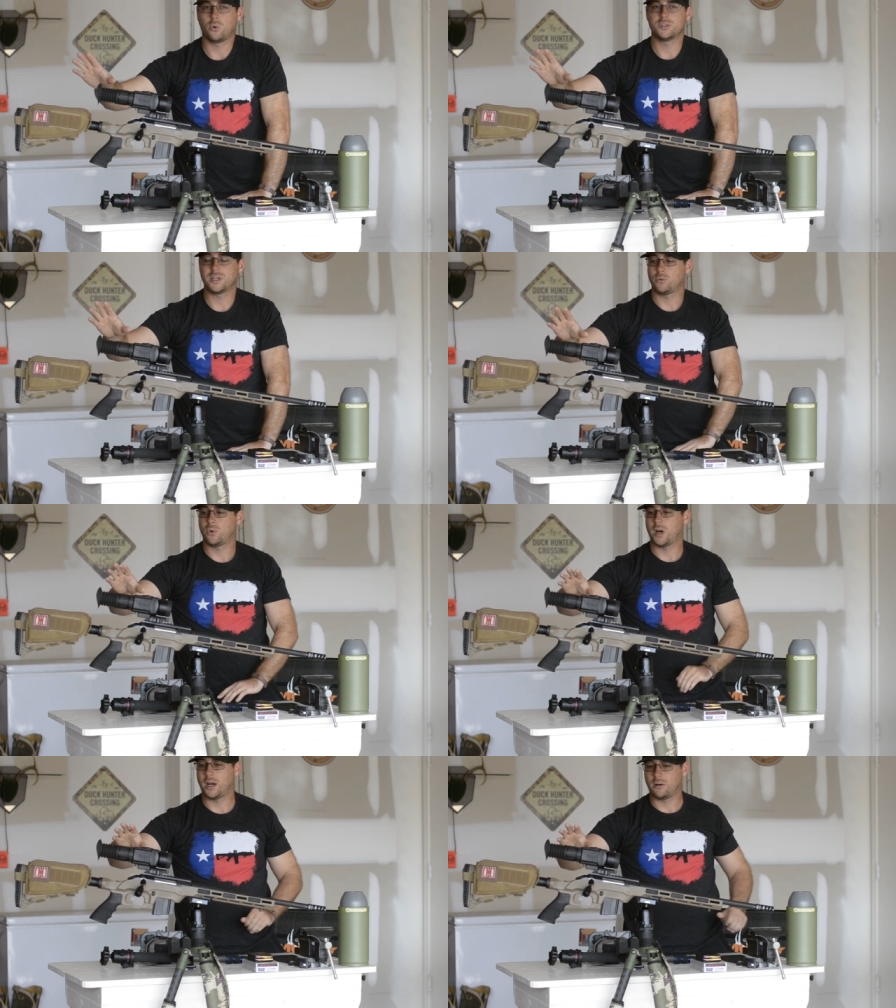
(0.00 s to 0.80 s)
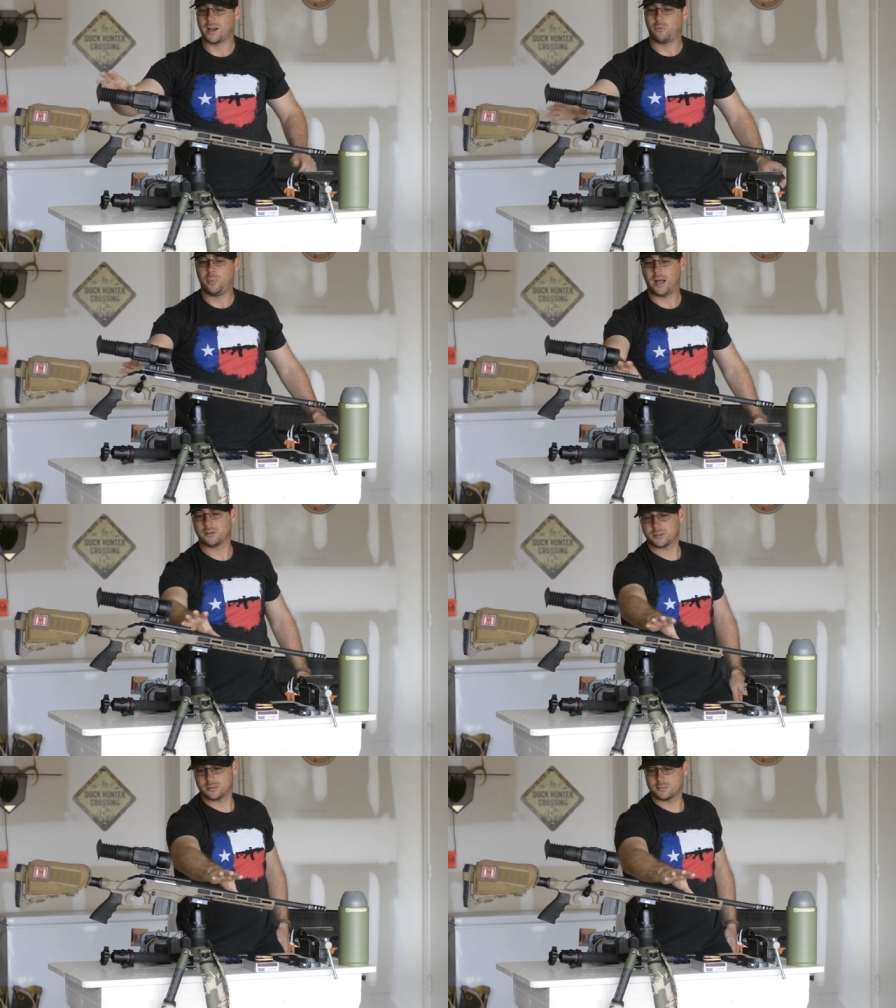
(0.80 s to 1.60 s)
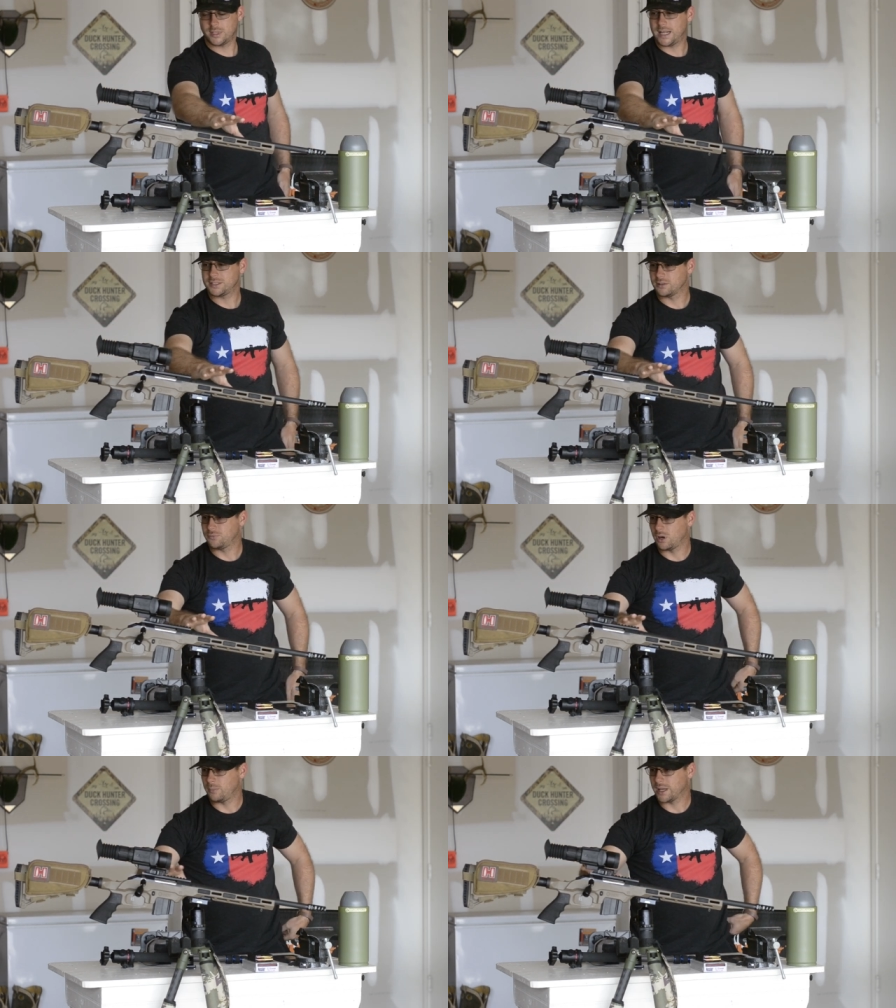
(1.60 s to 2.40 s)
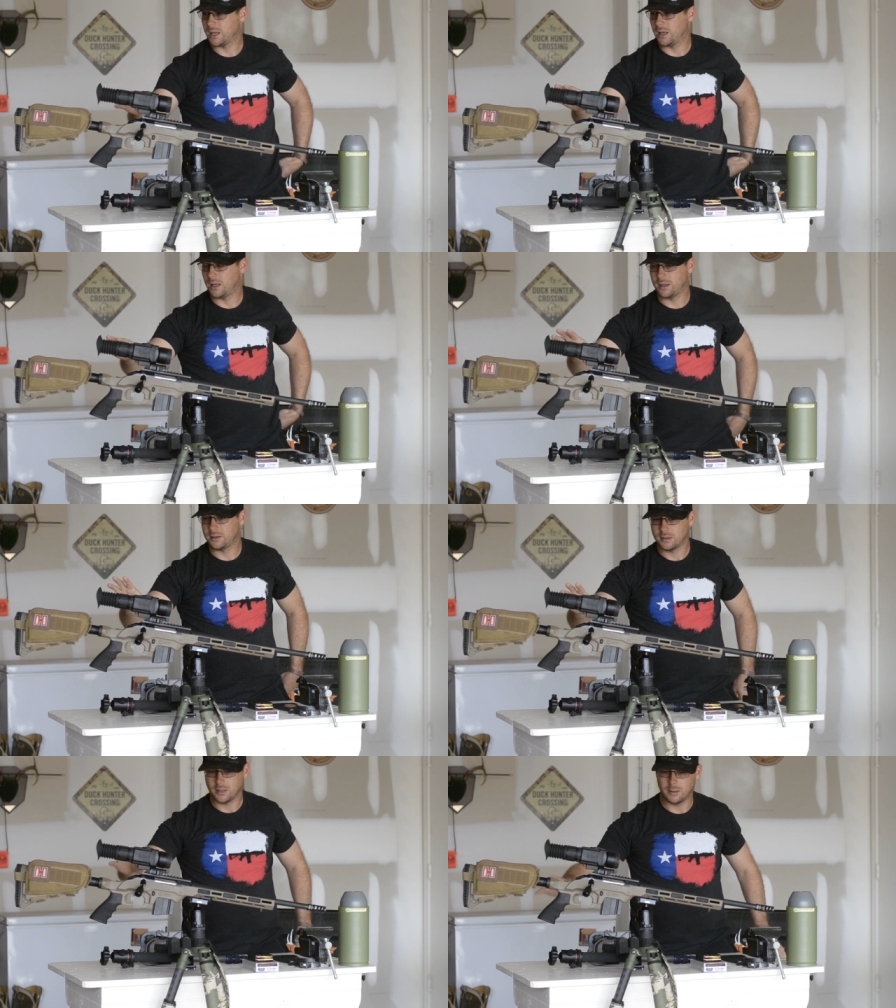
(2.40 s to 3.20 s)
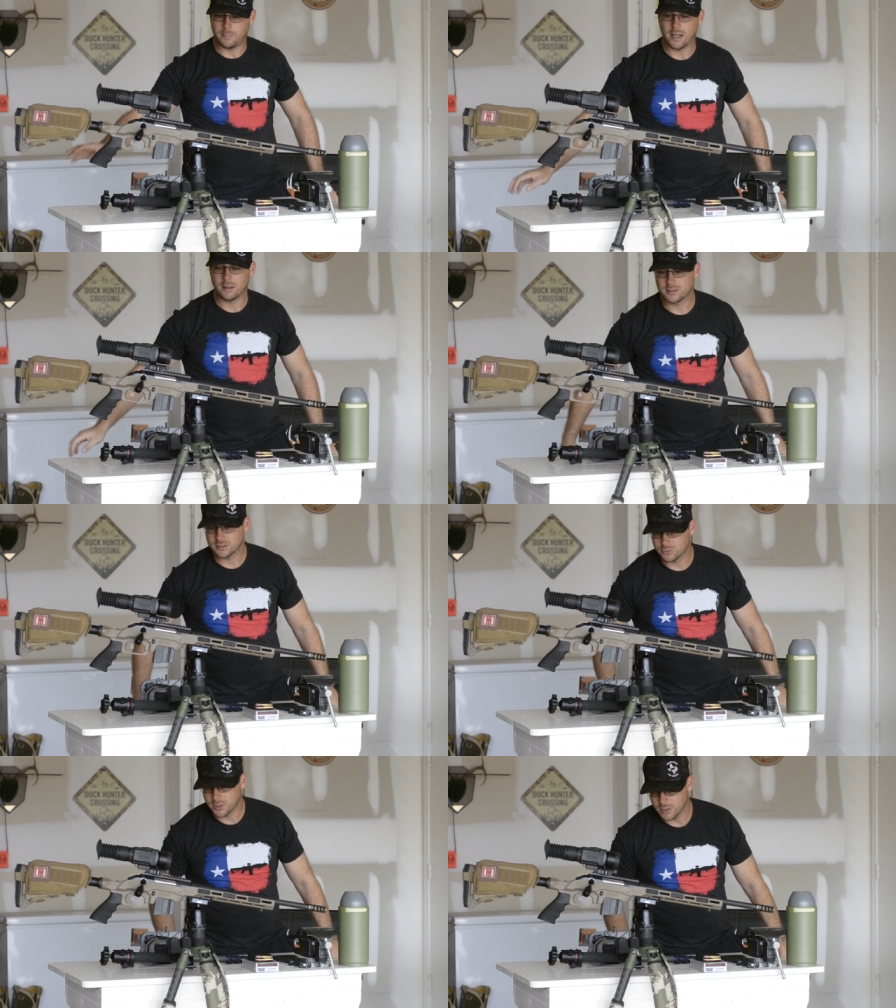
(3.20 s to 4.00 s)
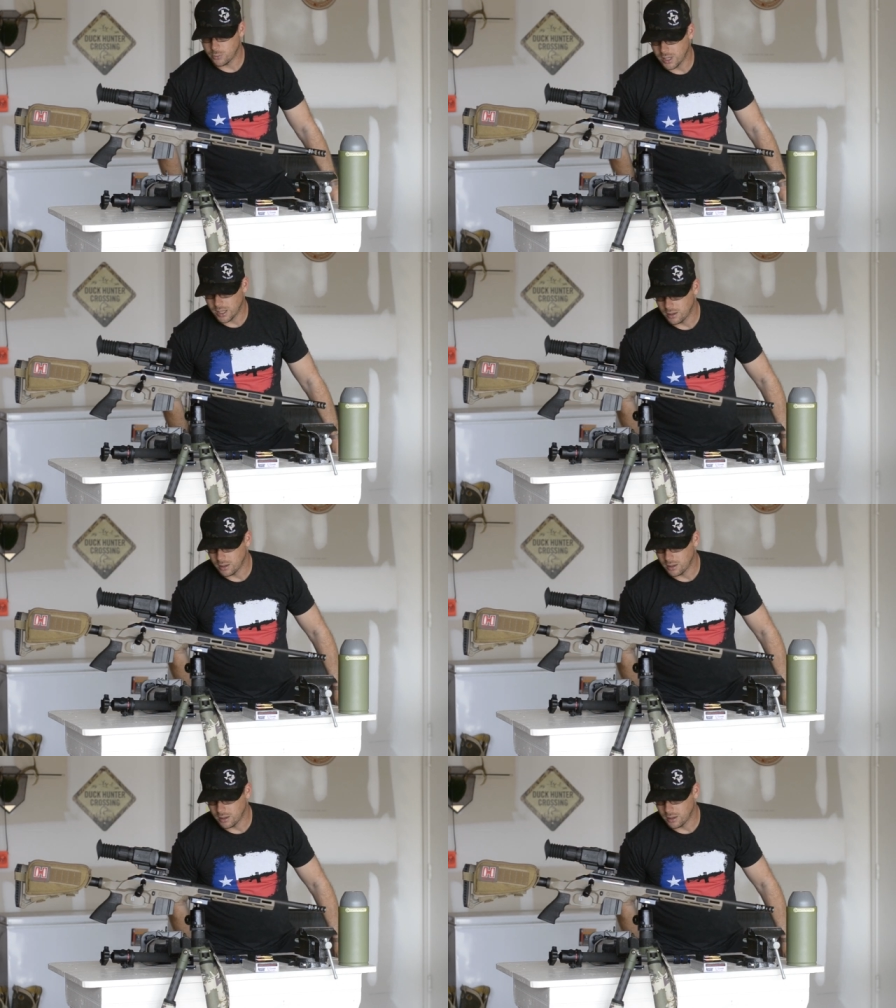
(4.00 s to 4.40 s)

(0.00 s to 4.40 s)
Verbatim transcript: I don't have cords everywhere. I don't have a pouch attached to the front of my gun. It balances